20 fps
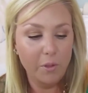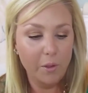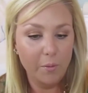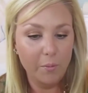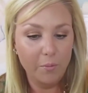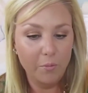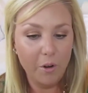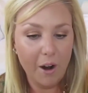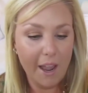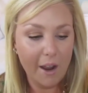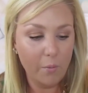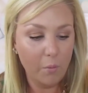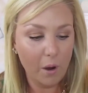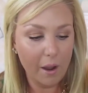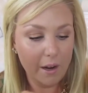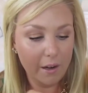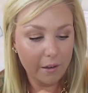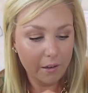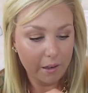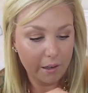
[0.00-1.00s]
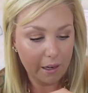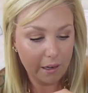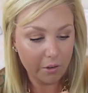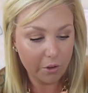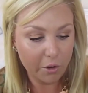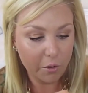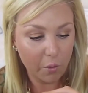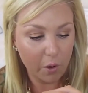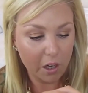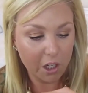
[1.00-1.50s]
the red one and I'll
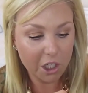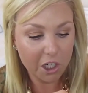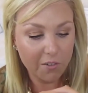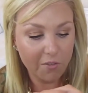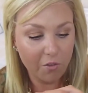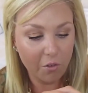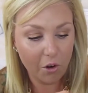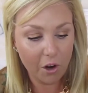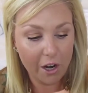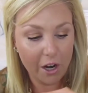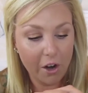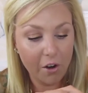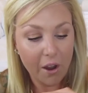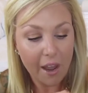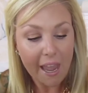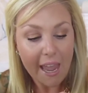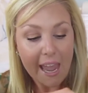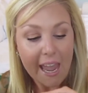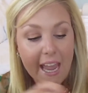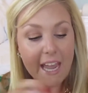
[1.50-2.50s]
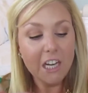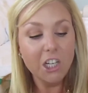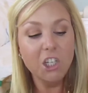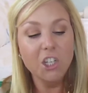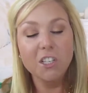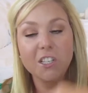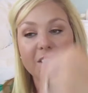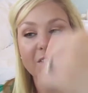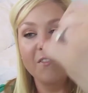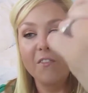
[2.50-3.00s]
swatch it for you it's
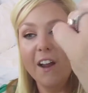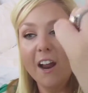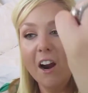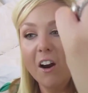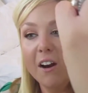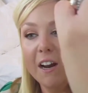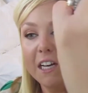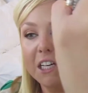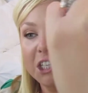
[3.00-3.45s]
just a very